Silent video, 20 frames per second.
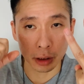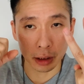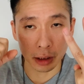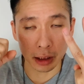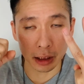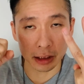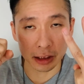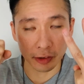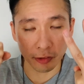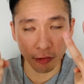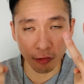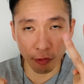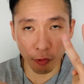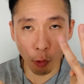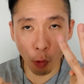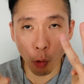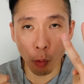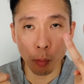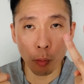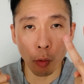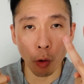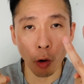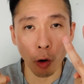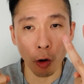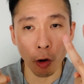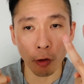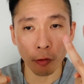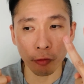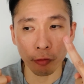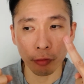is a form
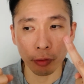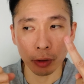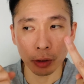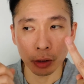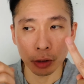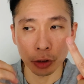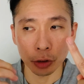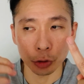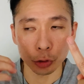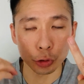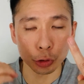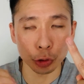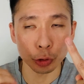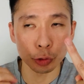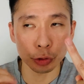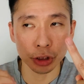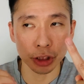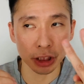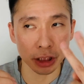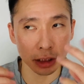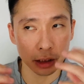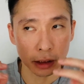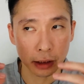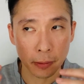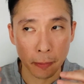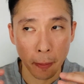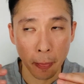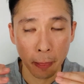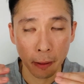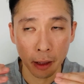of reducing
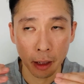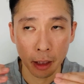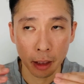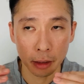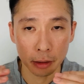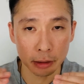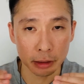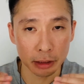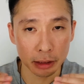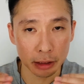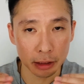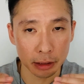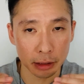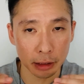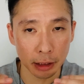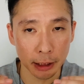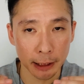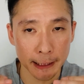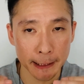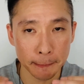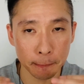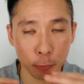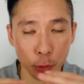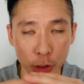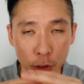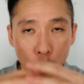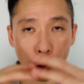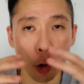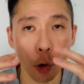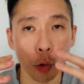the what you
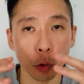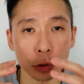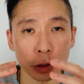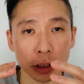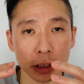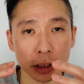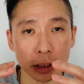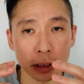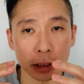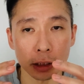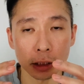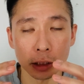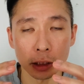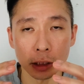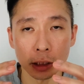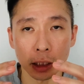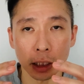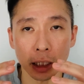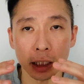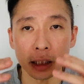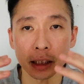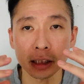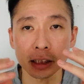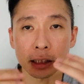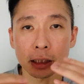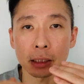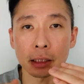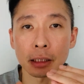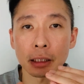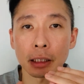call the it is
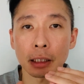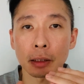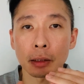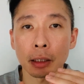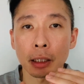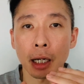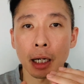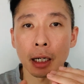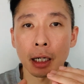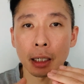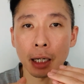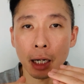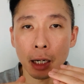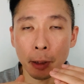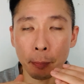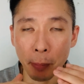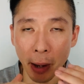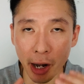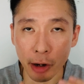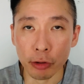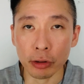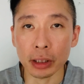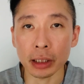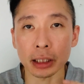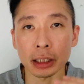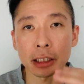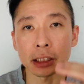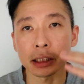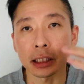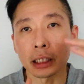
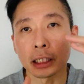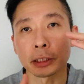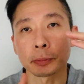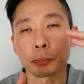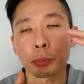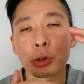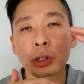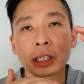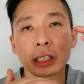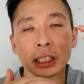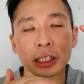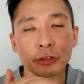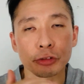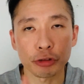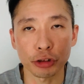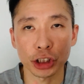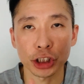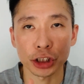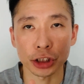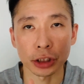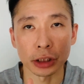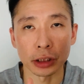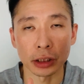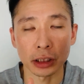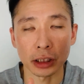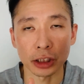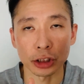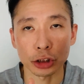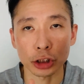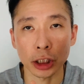apparently it's pretty efficient
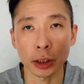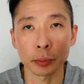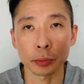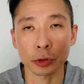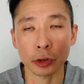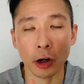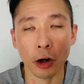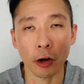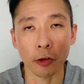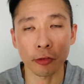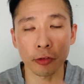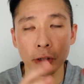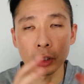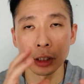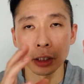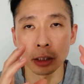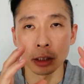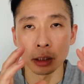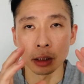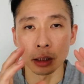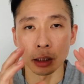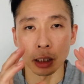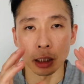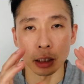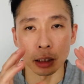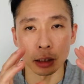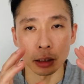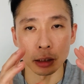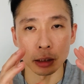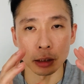in terms of
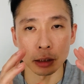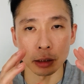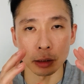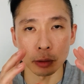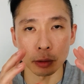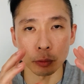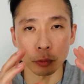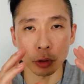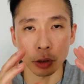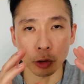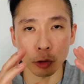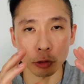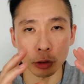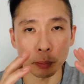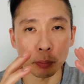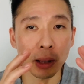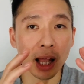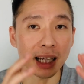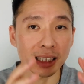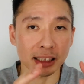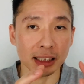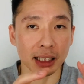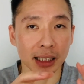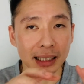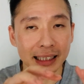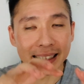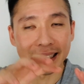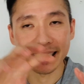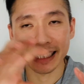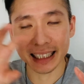what you call the plastic
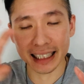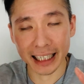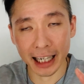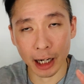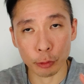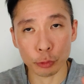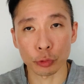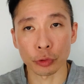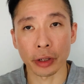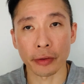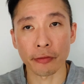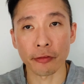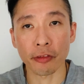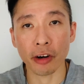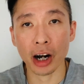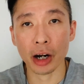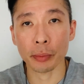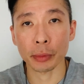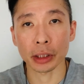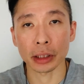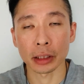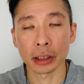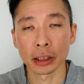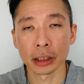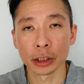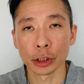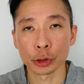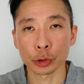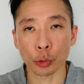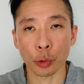leaking out to the environment.
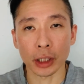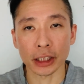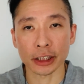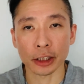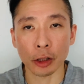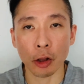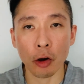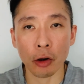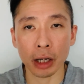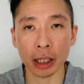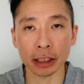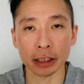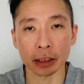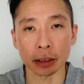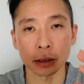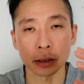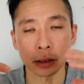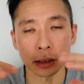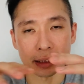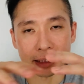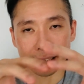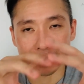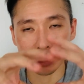So as long as the